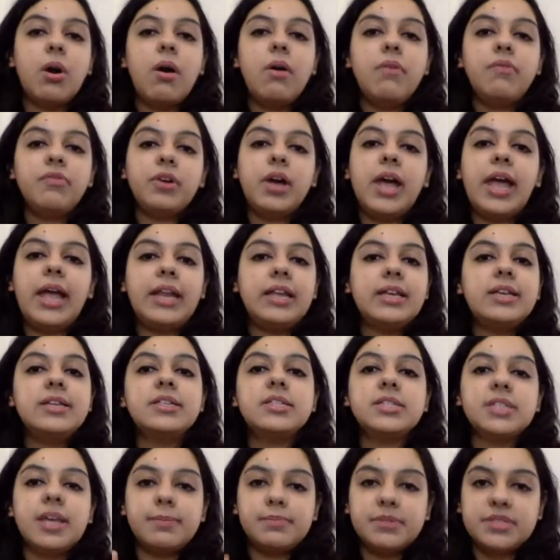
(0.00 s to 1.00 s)
of any
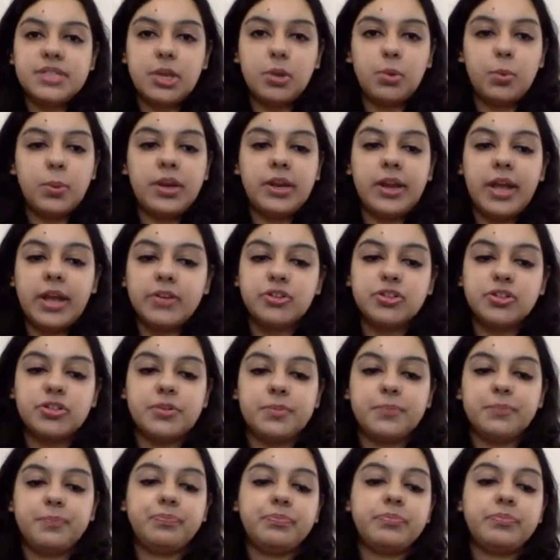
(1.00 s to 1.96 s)
subsequent action.